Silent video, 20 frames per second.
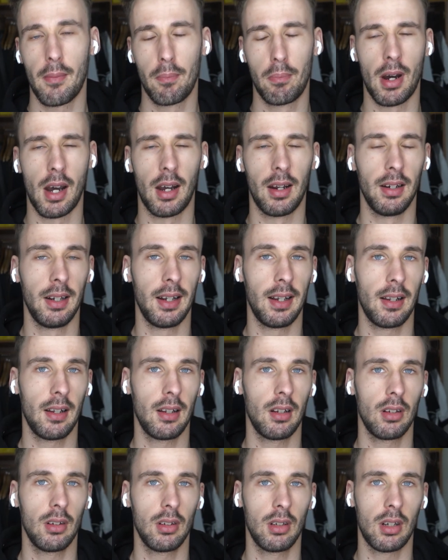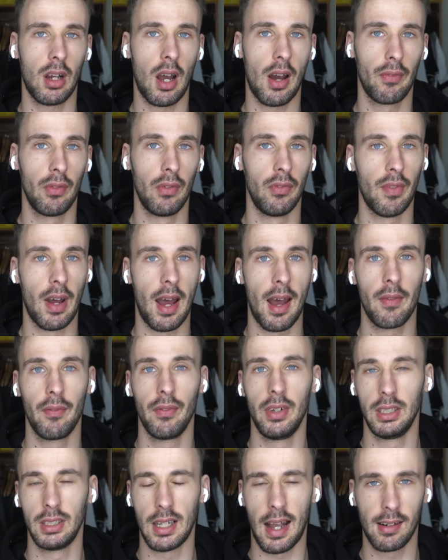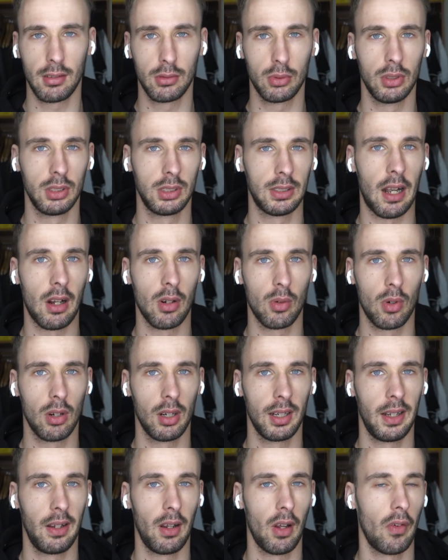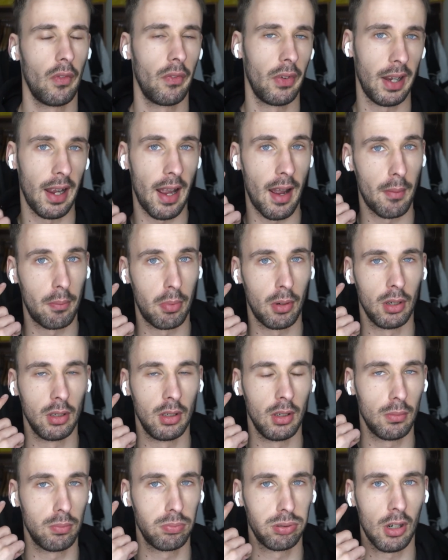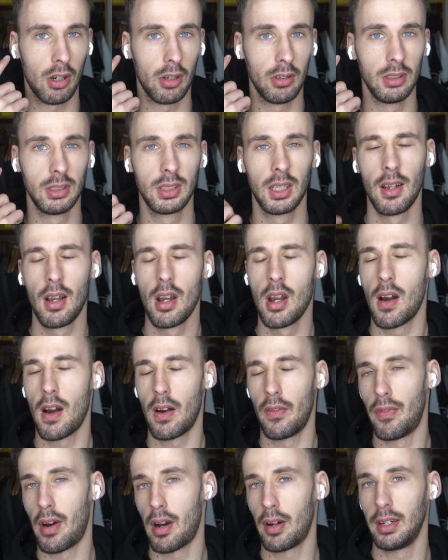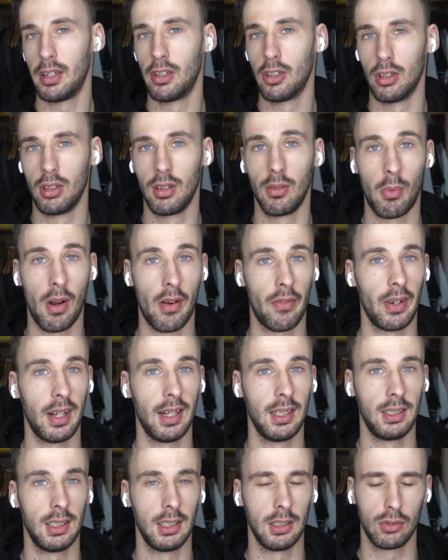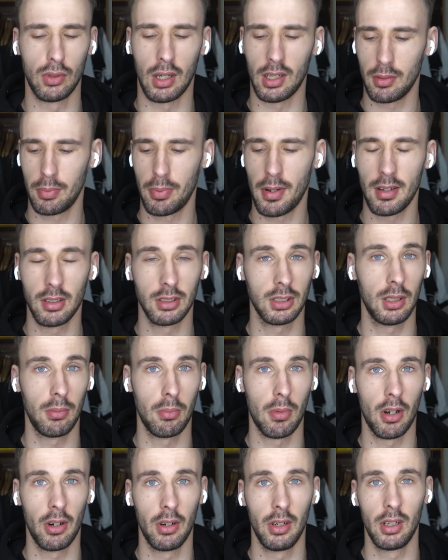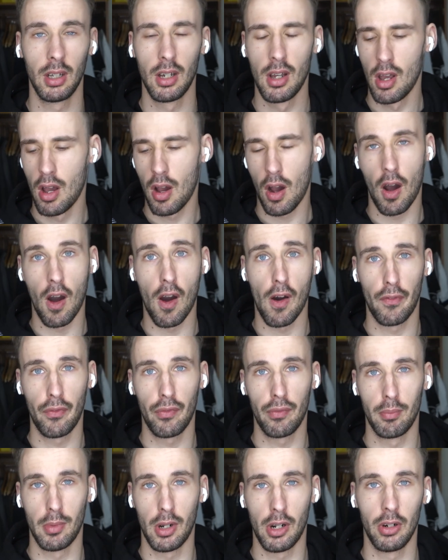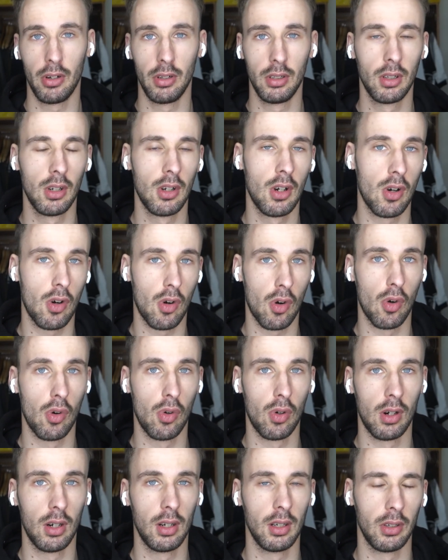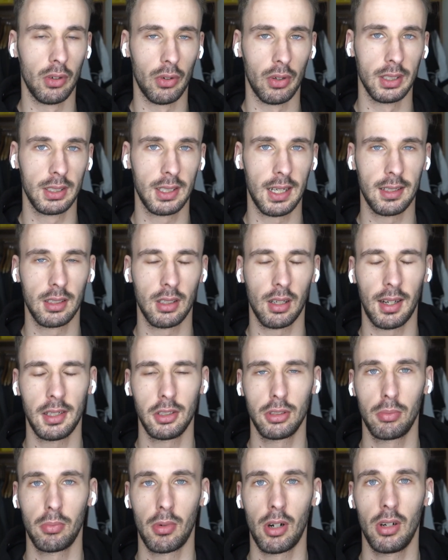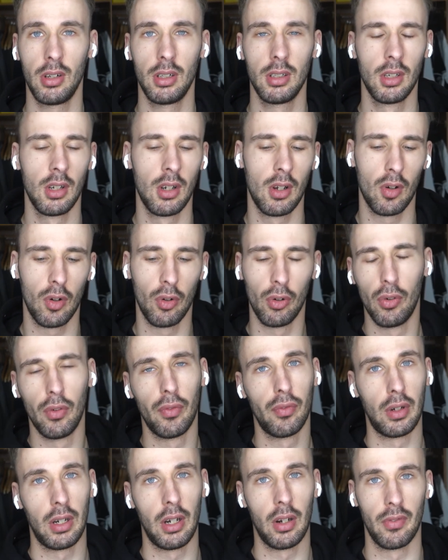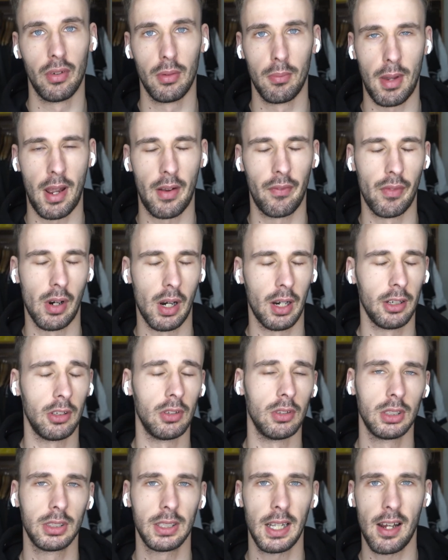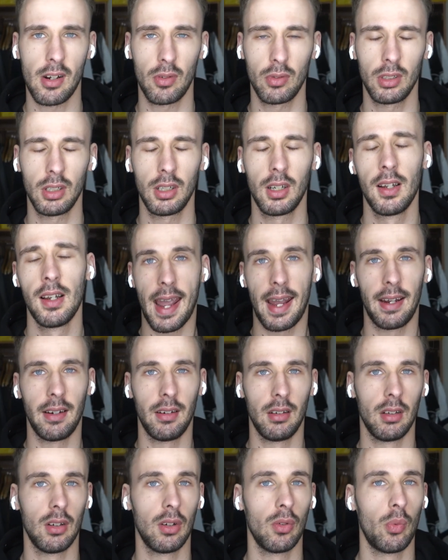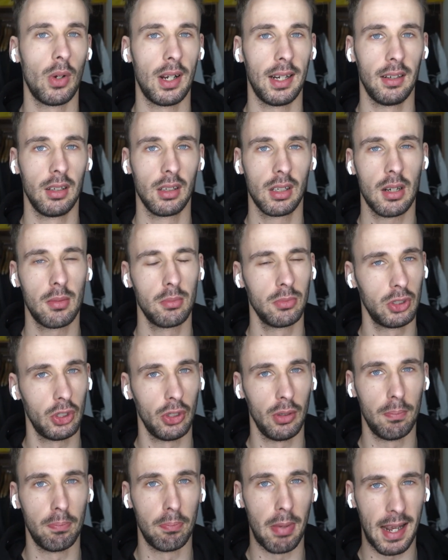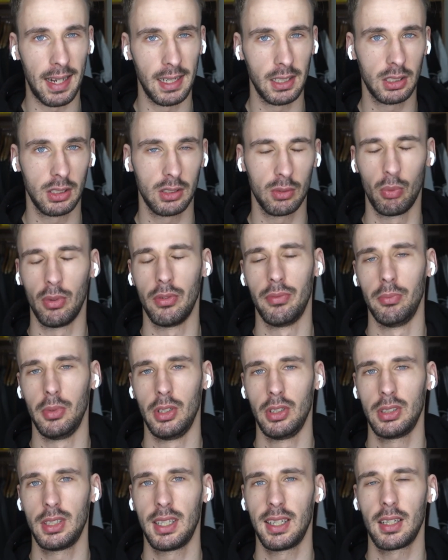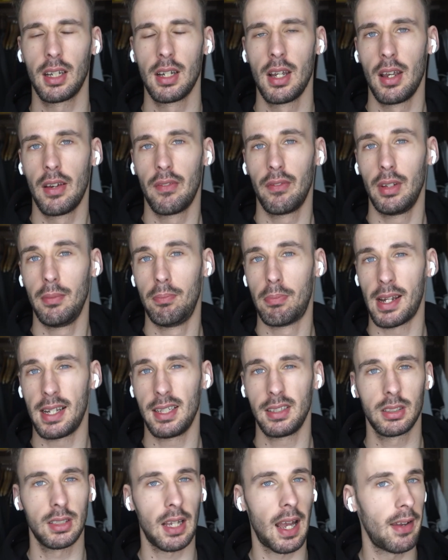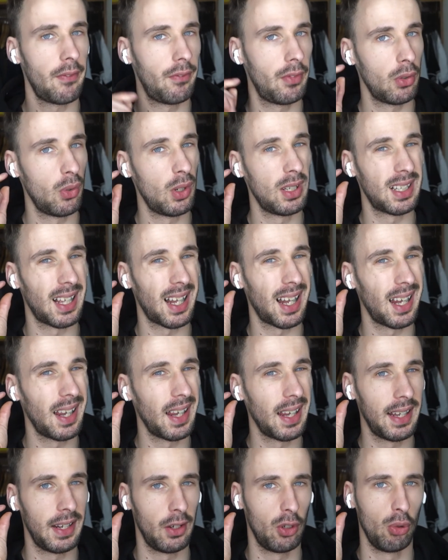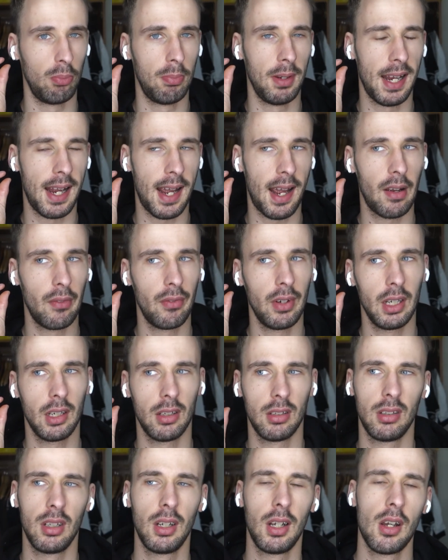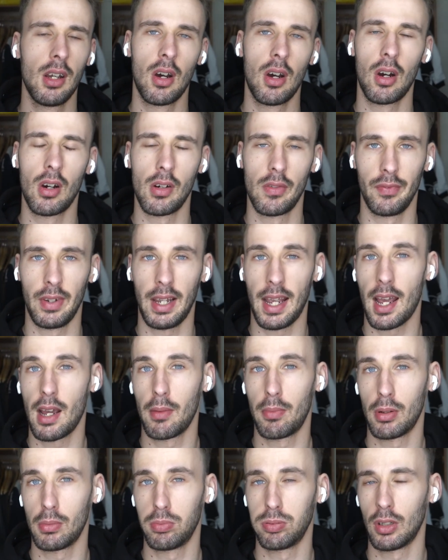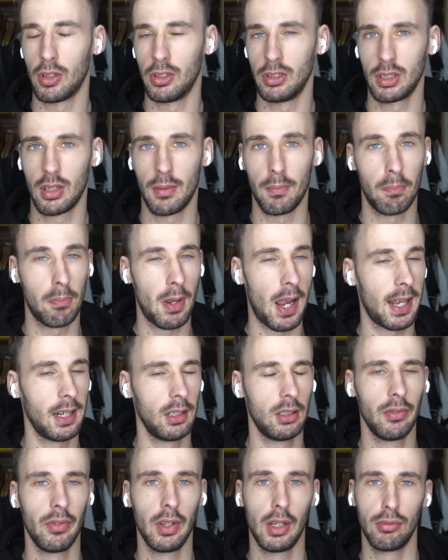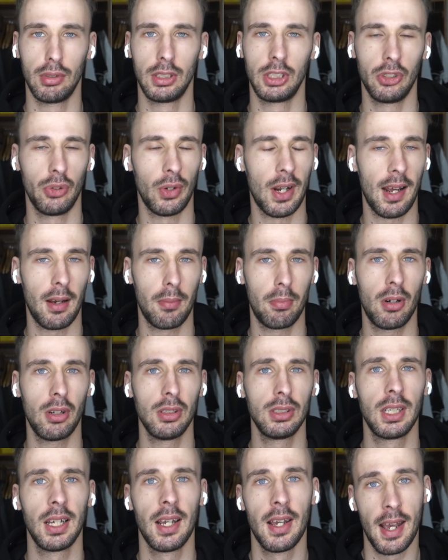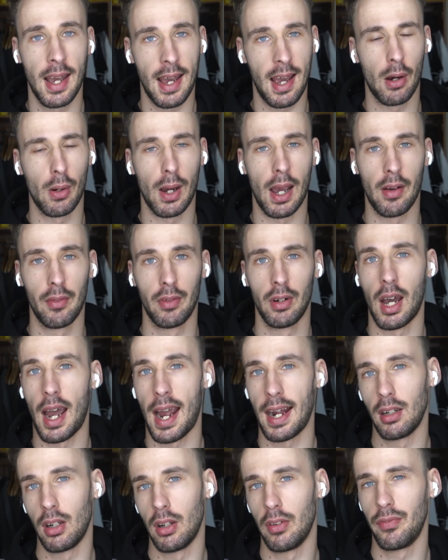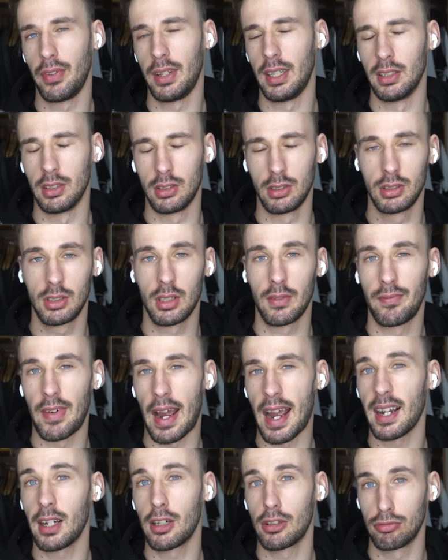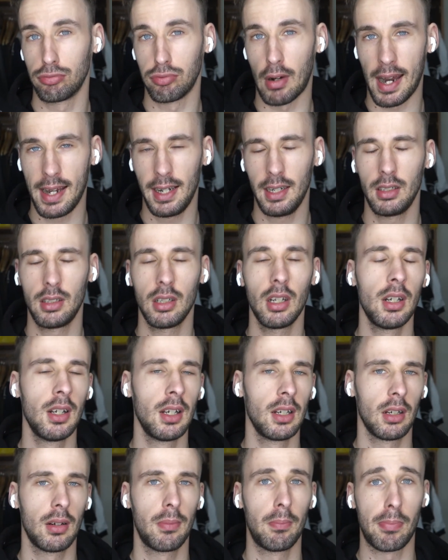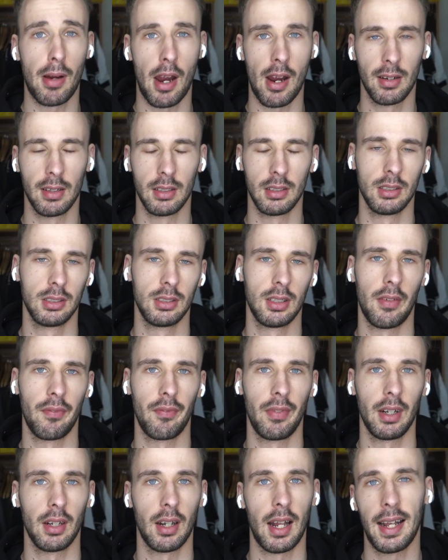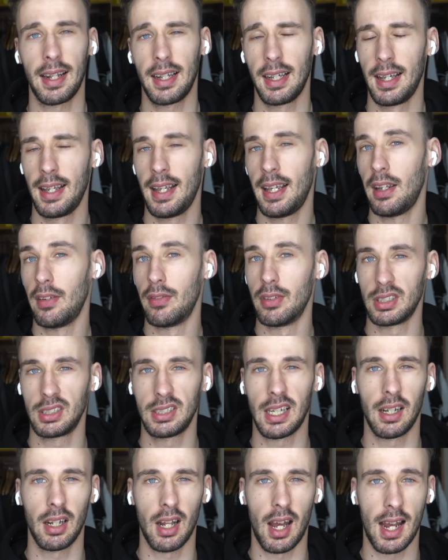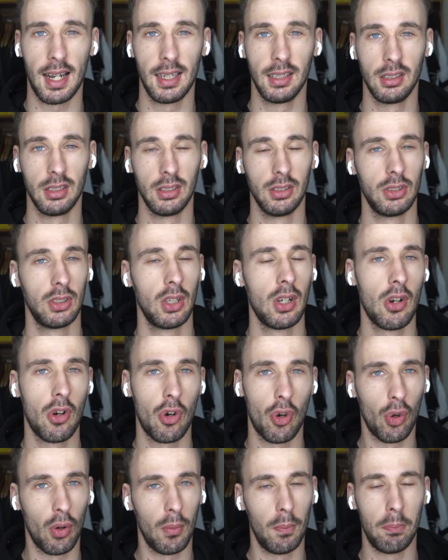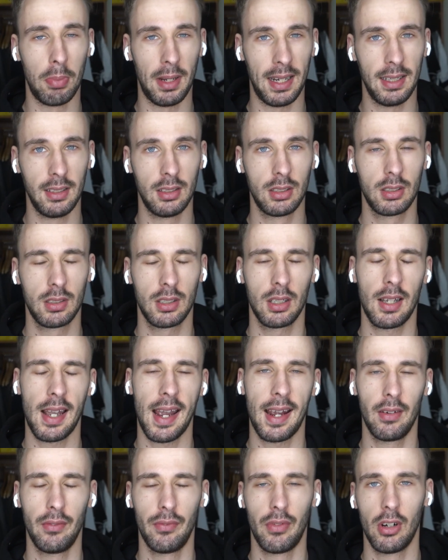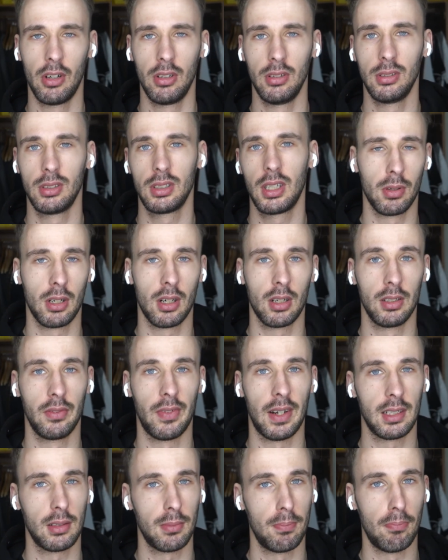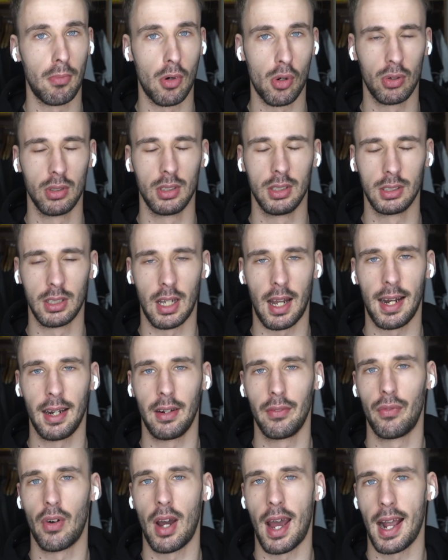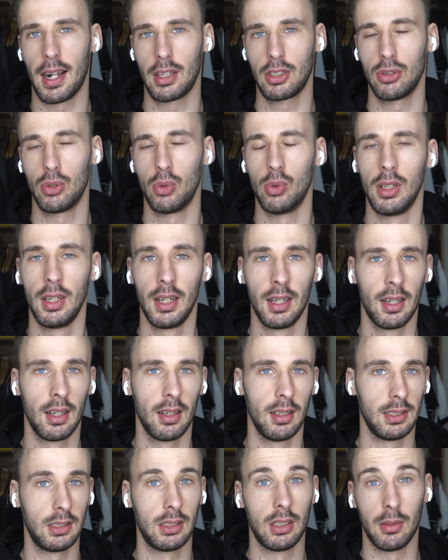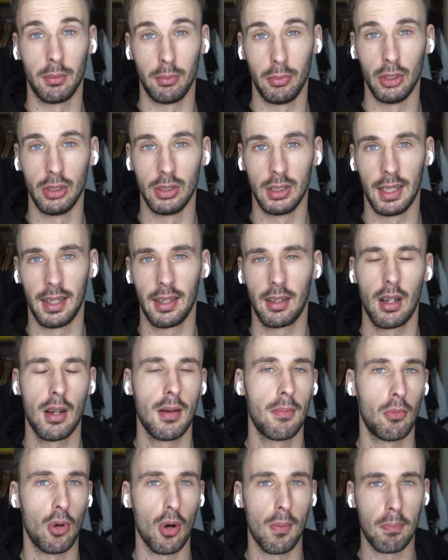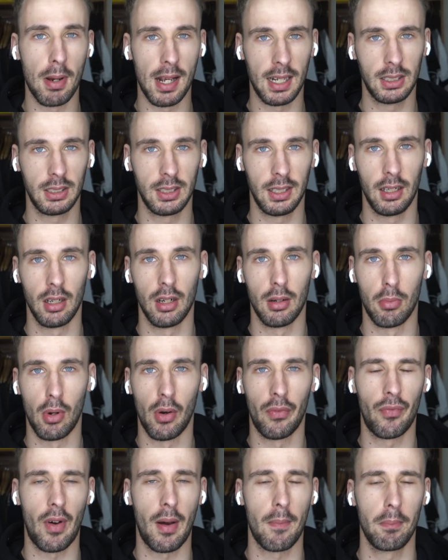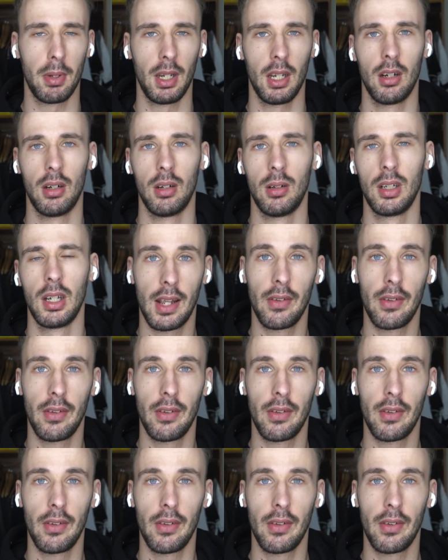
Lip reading: But other than that, the actual sound quality of the AirPod Pros are very good, whether it's in transparency mode, off mode, or noise cancellation mode. All three of them have very good sound. And when it comes to bass with music, the bass I feel is a little bit heavier on the AirPod Pros compared to the original AirPods. However, I don't think it's that great comparing it to something like either Sennheiser's or Beats headphones, because that's more designed for actual listening to music, more bassier, more thumpier.